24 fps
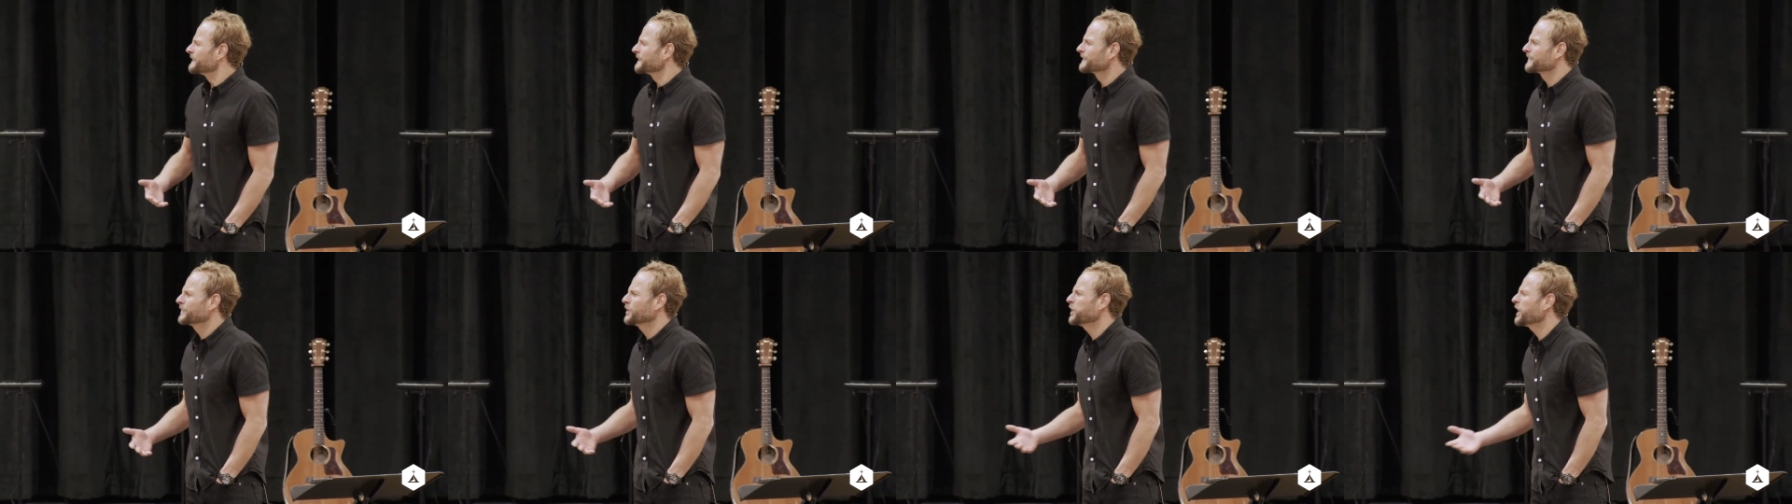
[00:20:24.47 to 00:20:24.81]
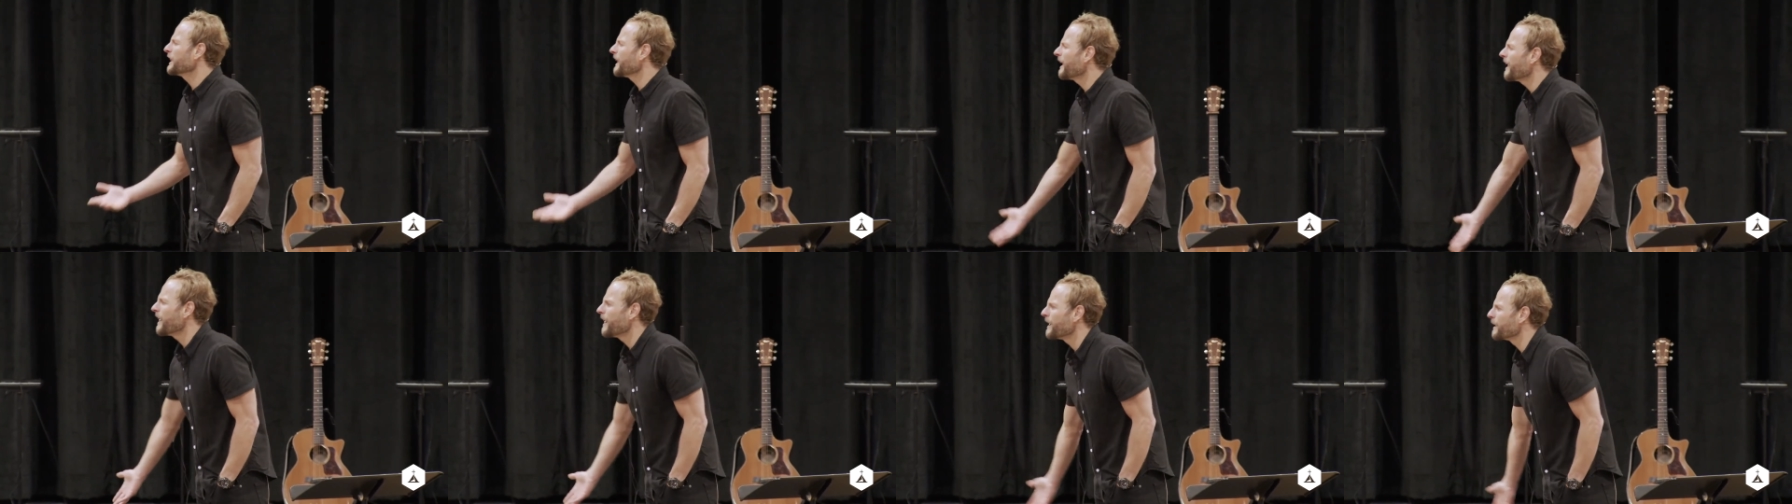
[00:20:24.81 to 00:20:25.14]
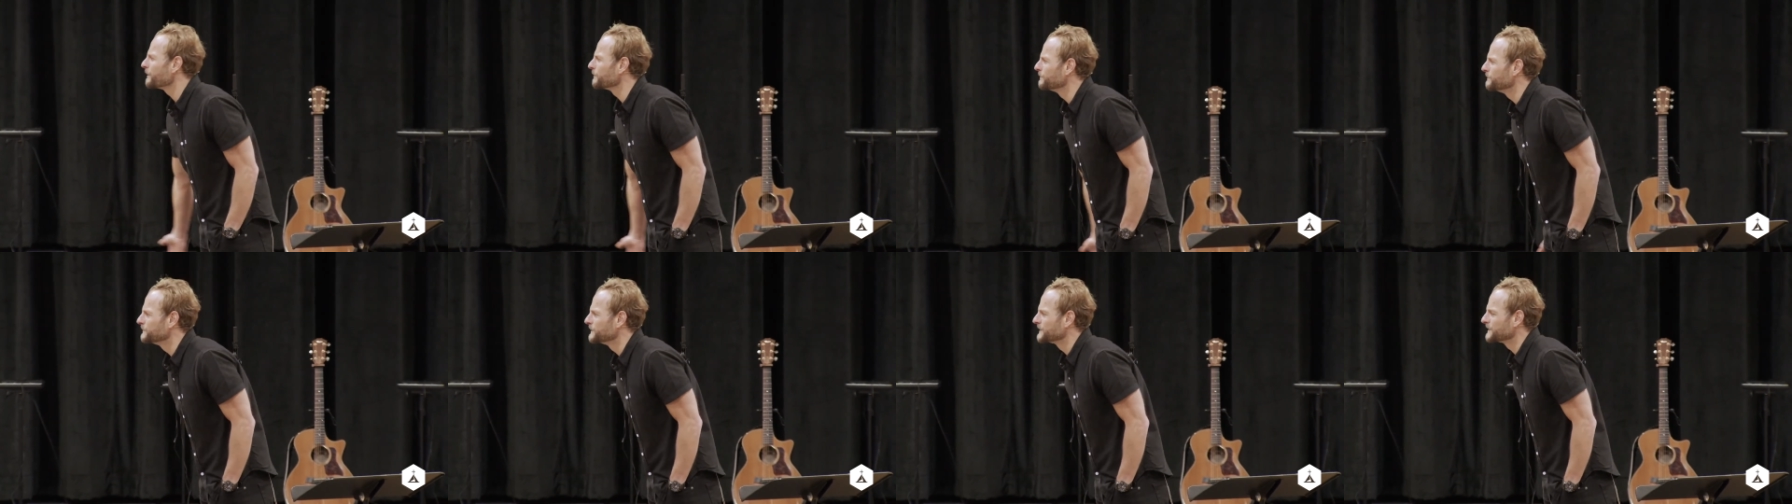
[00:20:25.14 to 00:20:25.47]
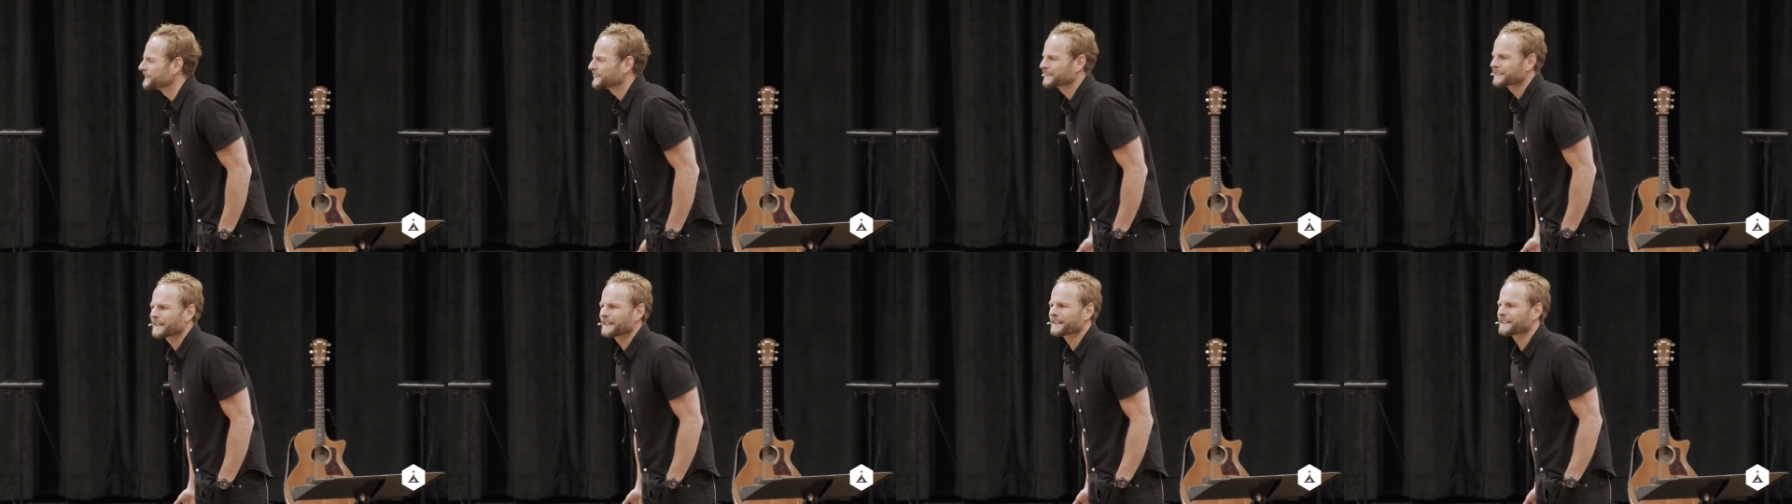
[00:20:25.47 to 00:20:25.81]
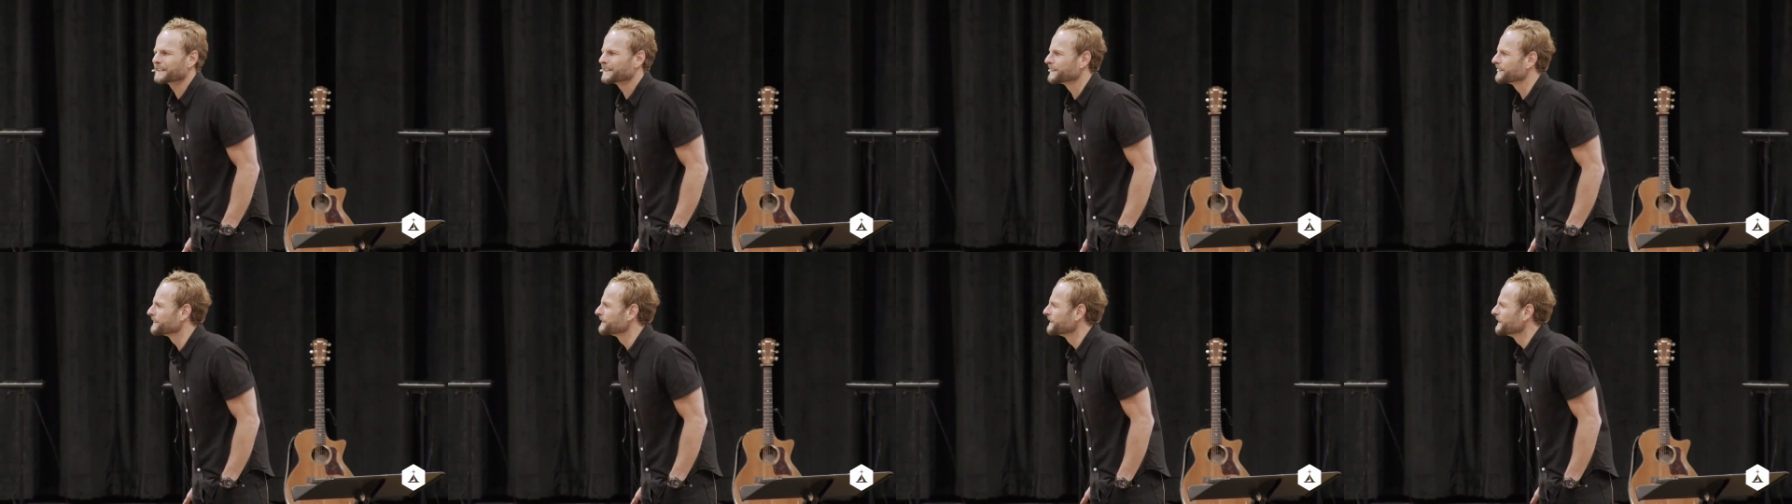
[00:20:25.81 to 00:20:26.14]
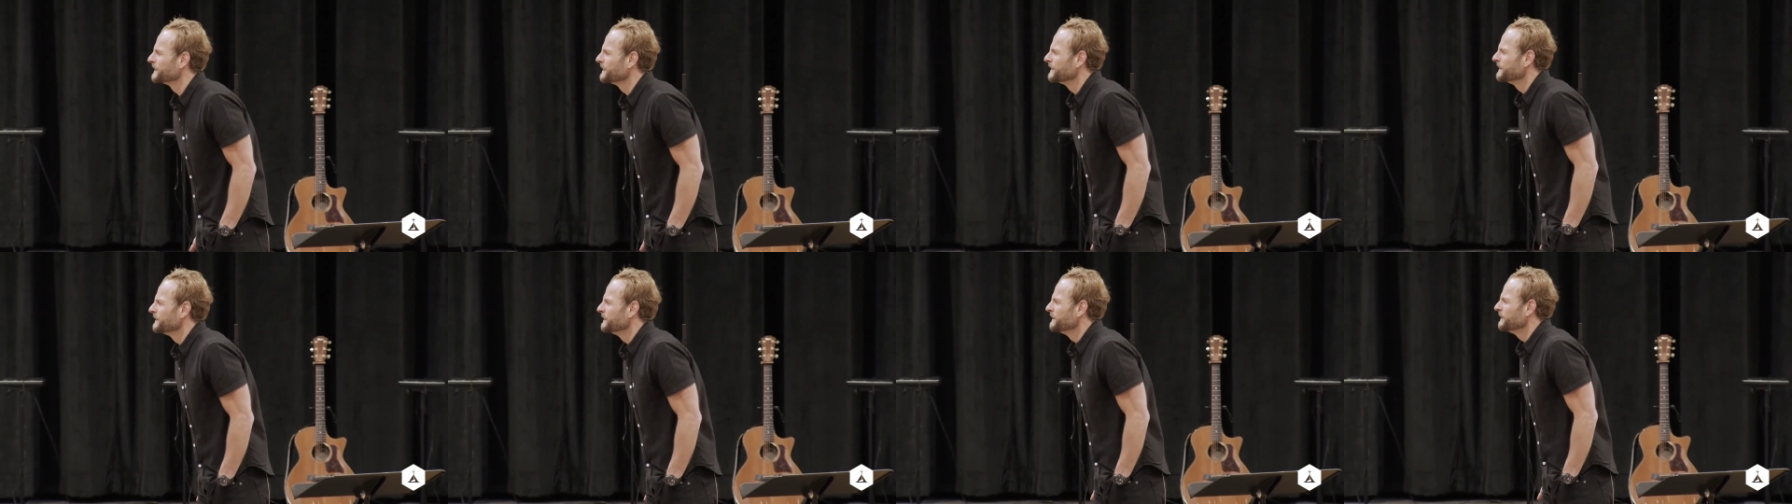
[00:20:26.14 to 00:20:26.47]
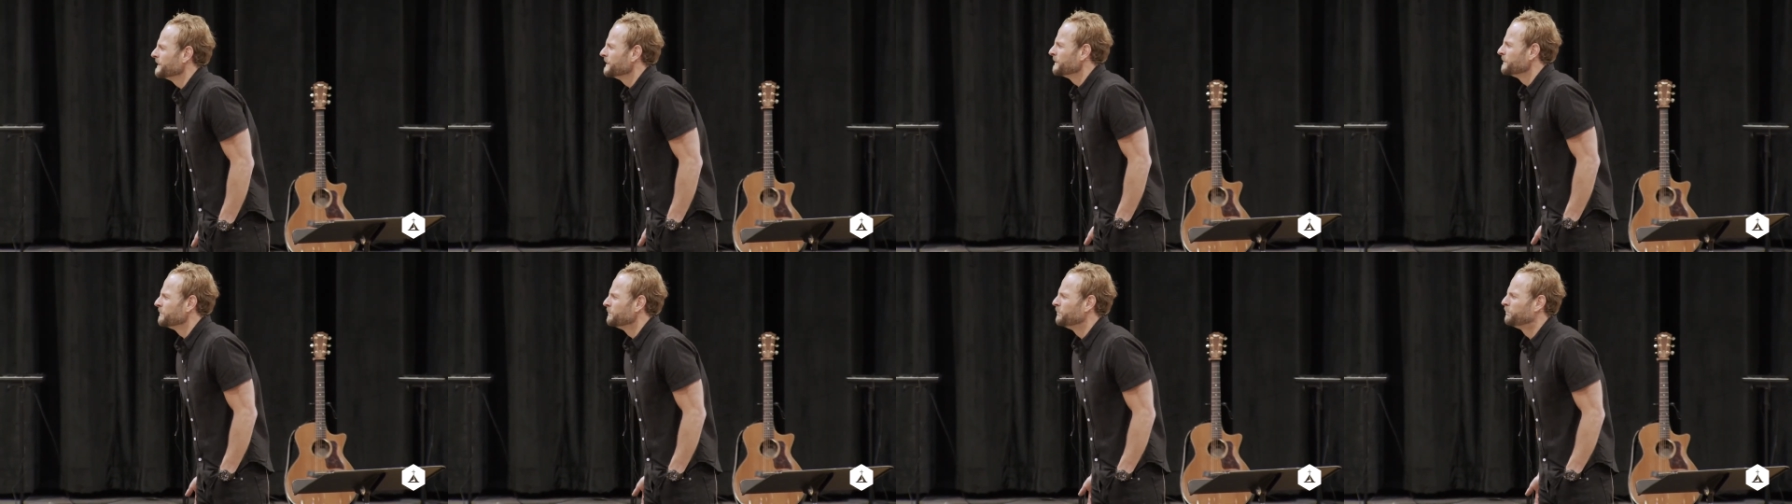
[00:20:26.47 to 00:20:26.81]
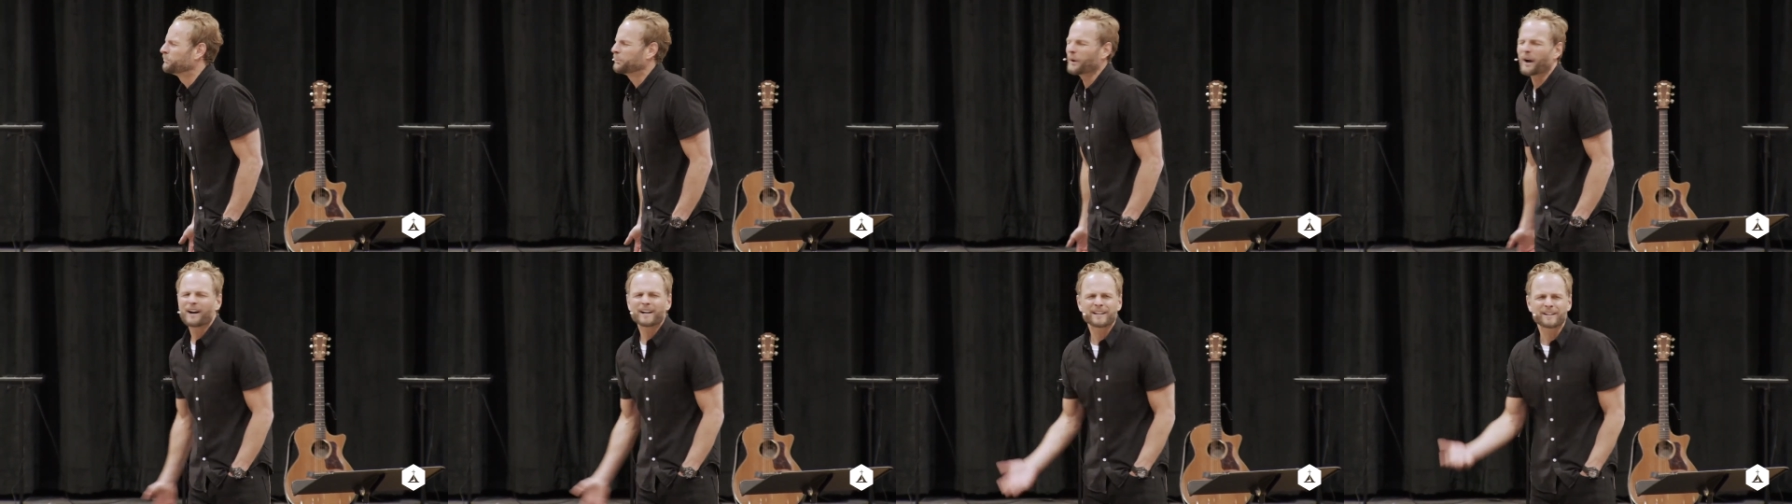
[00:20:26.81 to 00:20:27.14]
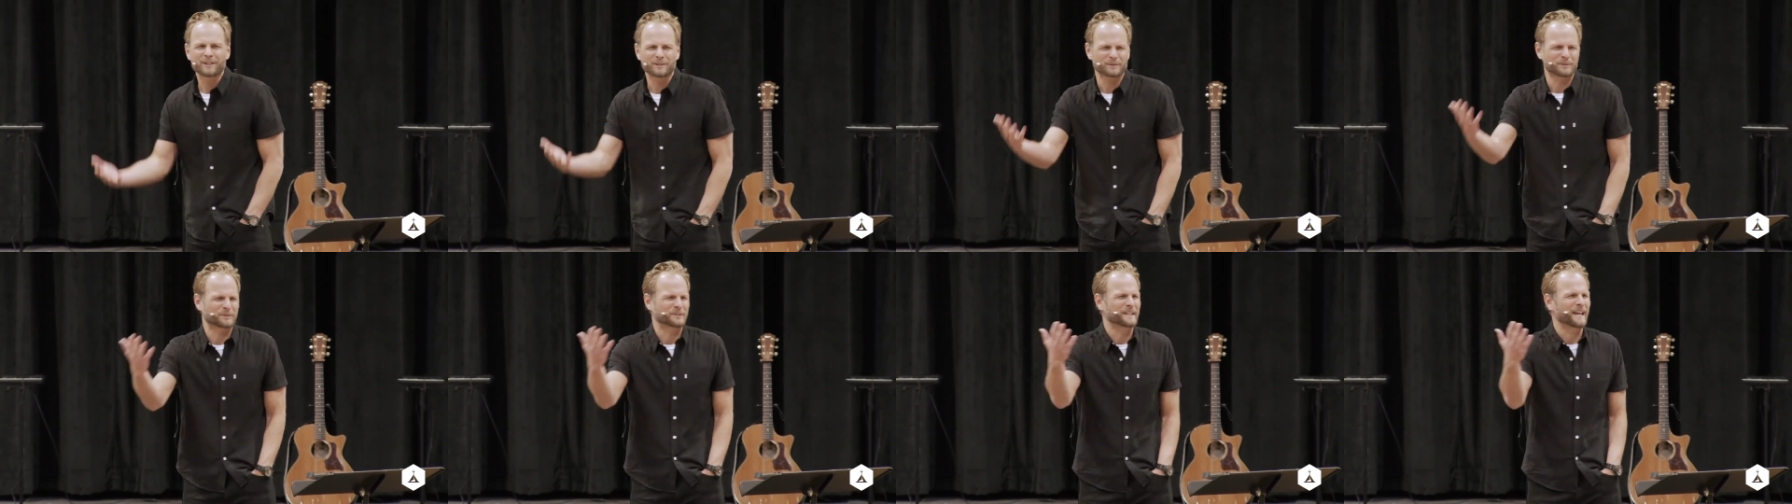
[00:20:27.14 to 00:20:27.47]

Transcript: clubs and Broncos